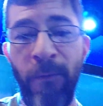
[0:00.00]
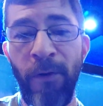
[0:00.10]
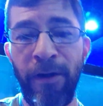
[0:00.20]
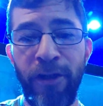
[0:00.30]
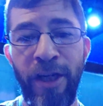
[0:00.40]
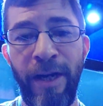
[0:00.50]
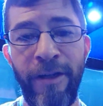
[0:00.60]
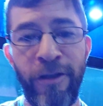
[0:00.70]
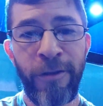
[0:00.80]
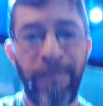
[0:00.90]
water
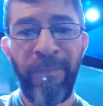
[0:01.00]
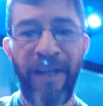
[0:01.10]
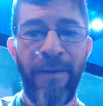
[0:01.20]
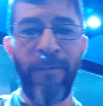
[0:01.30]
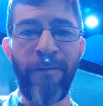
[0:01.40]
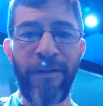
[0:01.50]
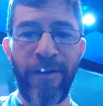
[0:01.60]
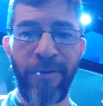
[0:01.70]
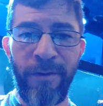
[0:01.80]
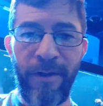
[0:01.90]
change, and moved
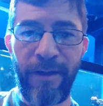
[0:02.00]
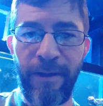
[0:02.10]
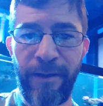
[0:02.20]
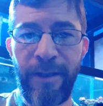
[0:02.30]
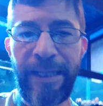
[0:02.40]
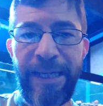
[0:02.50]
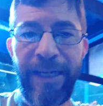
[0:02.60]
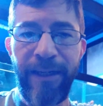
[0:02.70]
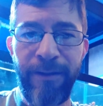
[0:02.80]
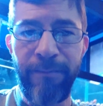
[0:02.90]
into a
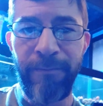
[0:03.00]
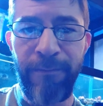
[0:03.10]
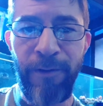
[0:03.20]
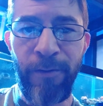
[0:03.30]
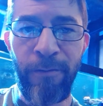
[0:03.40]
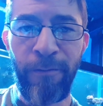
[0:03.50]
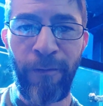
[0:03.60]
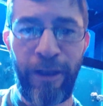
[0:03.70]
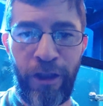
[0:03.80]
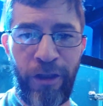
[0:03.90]
clean, new,
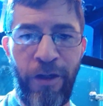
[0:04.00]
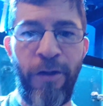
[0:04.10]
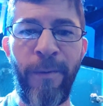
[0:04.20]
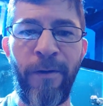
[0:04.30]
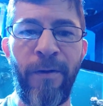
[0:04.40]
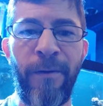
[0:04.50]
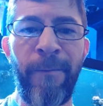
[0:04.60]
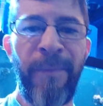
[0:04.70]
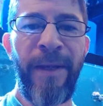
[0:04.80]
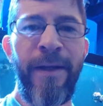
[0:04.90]
fresh cubicle
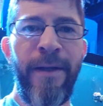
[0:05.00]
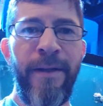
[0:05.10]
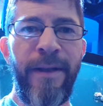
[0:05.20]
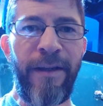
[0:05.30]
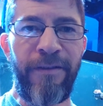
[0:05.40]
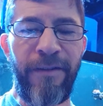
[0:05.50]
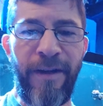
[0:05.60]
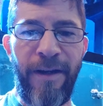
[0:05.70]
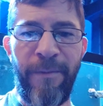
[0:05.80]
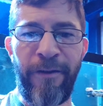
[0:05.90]
that's
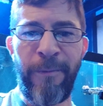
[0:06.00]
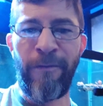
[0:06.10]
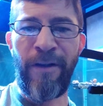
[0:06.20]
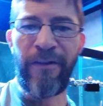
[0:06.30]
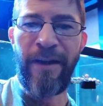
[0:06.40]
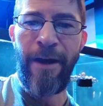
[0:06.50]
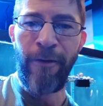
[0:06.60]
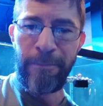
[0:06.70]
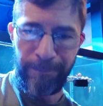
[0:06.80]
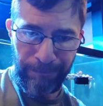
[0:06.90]
been rinsed
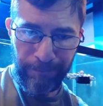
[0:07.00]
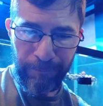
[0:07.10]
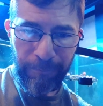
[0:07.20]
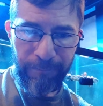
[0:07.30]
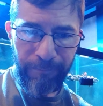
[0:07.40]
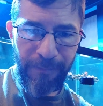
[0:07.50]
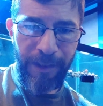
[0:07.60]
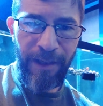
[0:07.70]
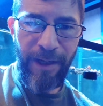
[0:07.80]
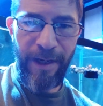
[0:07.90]
out.
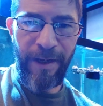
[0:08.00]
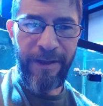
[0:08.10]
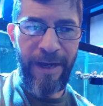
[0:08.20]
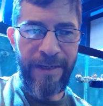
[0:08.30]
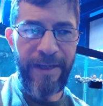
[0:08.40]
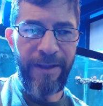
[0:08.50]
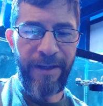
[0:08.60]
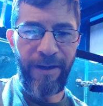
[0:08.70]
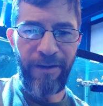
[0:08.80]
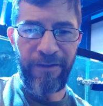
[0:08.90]
And the idea
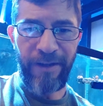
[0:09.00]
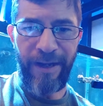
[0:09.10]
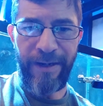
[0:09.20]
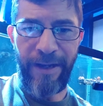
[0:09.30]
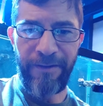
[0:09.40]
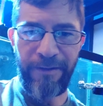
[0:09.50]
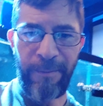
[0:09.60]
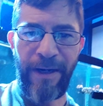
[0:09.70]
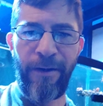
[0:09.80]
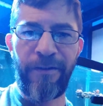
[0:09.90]
there is that as the
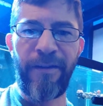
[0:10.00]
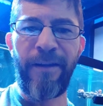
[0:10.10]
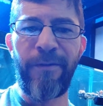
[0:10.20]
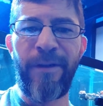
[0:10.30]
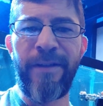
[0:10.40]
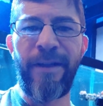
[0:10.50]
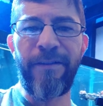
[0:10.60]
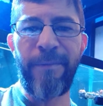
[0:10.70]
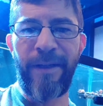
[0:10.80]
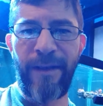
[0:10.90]
parasites, when you take
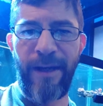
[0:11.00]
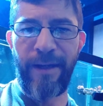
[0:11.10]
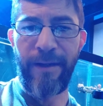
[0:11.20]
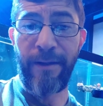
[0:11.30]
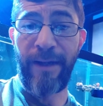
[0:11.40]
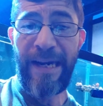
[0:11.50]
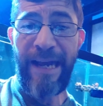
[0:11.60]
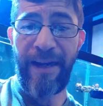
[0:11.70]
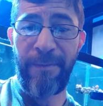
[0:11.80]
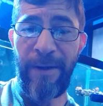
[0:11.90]
something like an
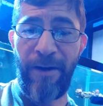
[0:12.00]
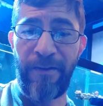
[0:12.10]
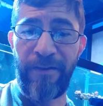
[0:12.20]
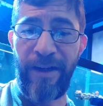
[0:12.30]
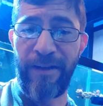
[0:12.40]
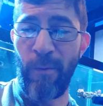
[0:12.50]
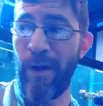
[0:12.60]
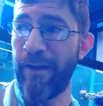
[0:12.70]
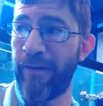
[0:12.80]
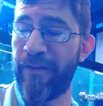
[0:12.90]
ick parasite, the
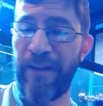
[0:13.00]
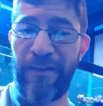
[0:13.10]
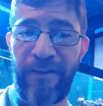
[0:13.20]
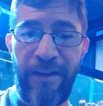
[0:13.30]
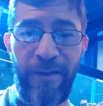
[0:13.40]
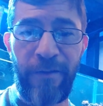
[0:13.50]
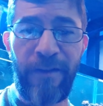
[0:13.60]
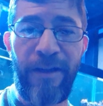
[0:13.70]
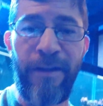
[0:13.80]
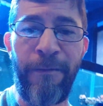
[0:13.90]
white cyst that you
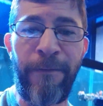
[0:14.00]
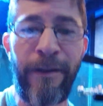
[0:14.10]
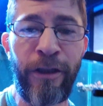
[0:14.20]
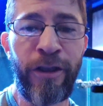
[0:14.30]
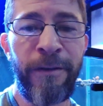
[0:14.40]
see on the fish